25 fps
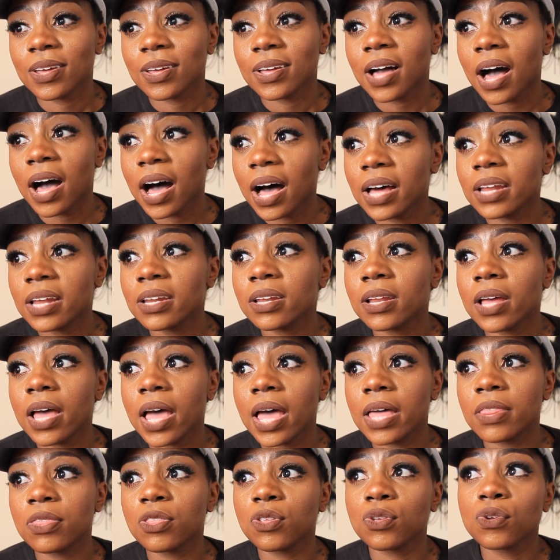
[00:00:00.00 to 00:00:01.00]
God
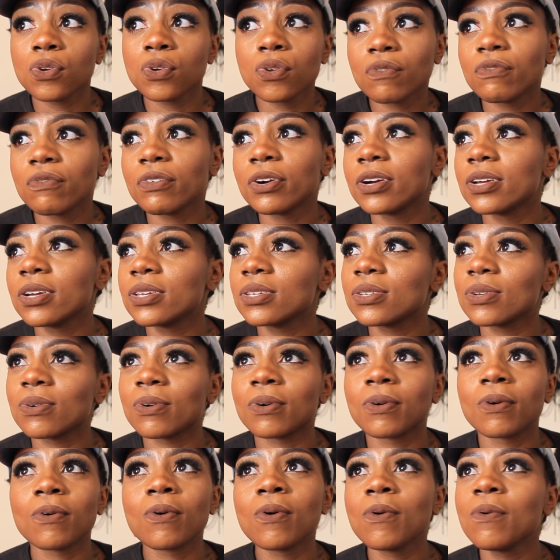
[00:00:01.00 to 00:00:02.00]
and the universe,
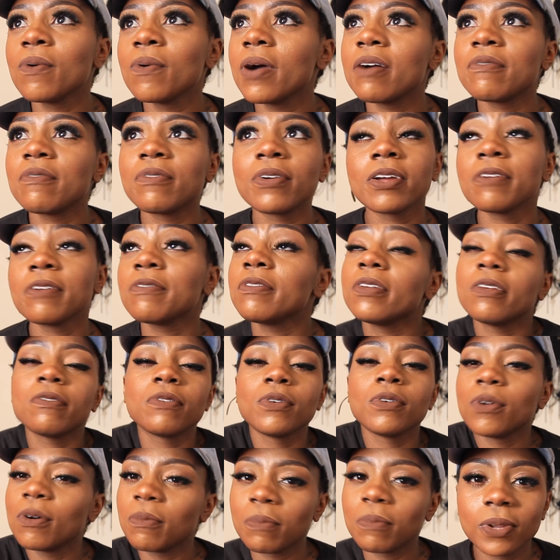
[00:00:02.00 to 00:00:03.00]
or whoever, even
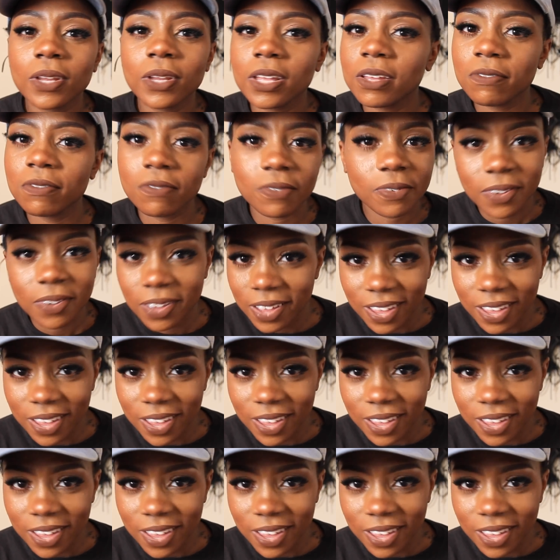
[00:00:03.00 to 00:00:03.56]
if you don't believe